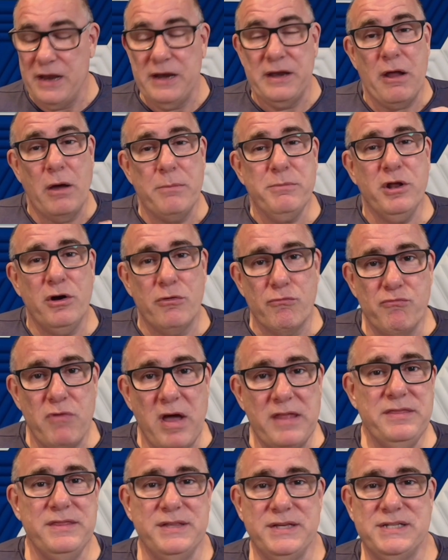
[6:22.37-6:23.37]
Now I'm going to
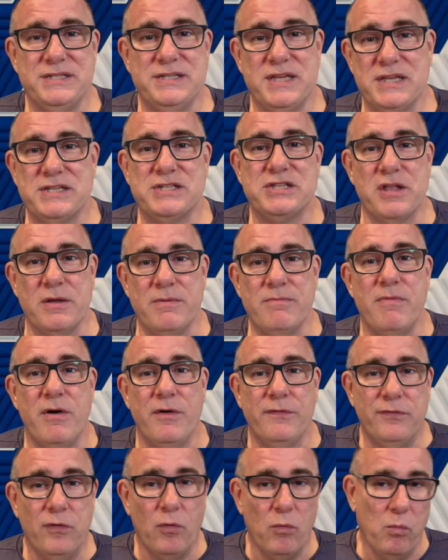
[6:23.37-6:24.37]
run this system
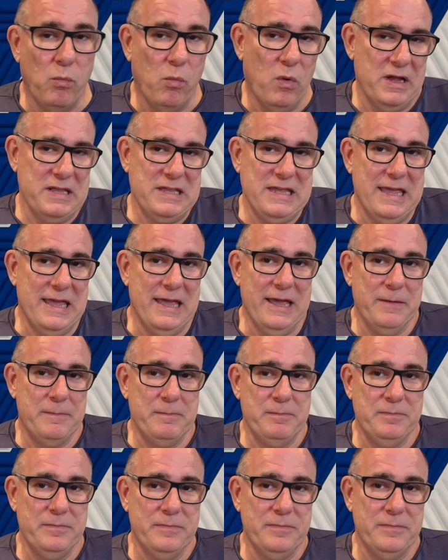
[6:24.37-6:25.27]
for one year,